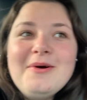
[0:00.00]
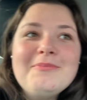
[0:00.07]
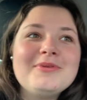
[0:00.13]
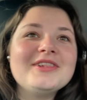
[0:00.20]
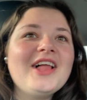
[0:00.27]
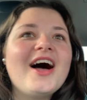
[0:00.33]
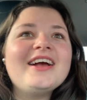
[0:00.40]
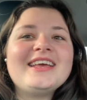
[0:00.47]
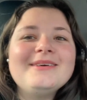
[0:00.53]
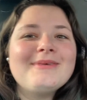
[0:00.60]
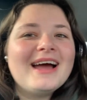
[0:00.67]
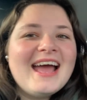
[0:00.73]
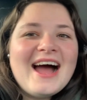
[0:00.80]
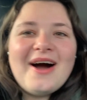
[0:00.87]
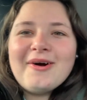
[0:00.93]
blocking
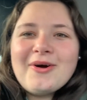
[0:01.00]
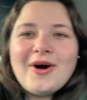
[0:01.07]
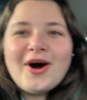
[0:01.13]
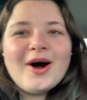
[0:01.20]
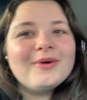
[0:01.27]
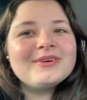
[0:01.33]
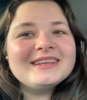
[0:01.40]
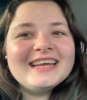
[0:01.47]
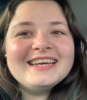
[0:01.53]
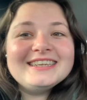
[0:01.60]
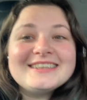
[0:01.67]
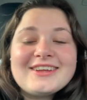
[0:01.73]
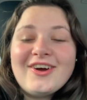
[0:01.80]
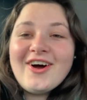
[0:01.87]
my alcohol-related